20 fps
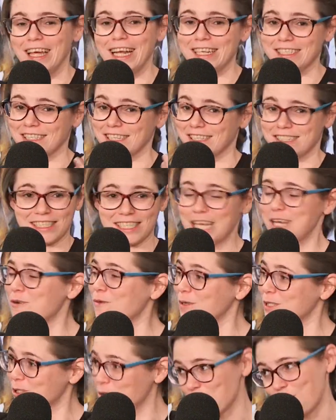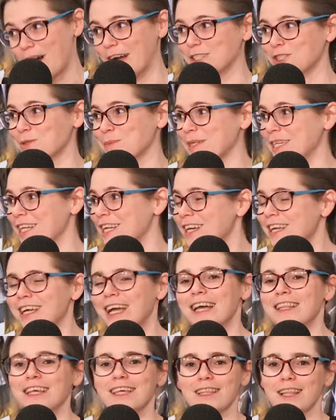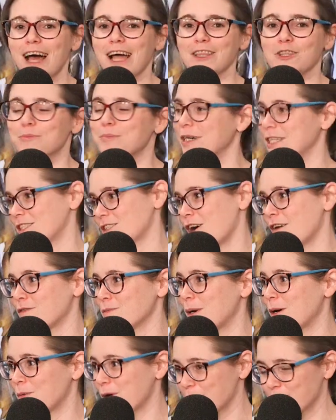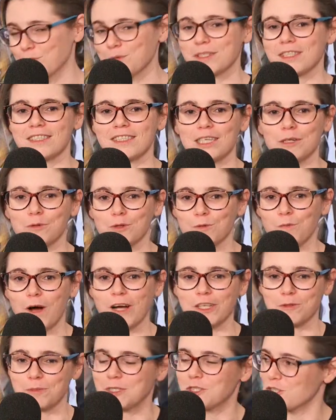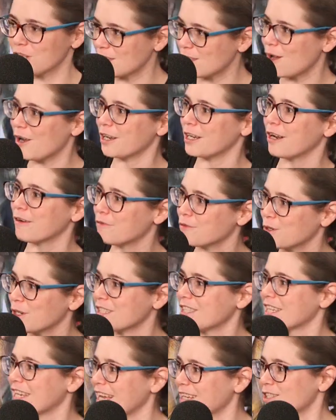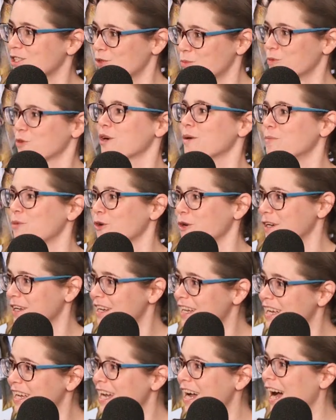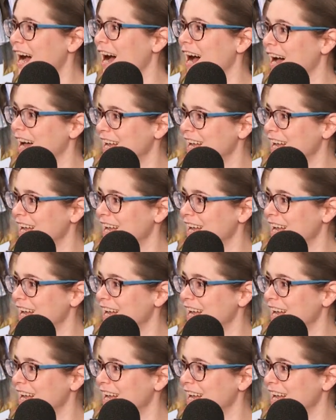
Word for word: that is a sequel to Watchmen and then lied their butts off about whether it was a sequel to Watchmen just long enough for us to get super on board. Use uh, that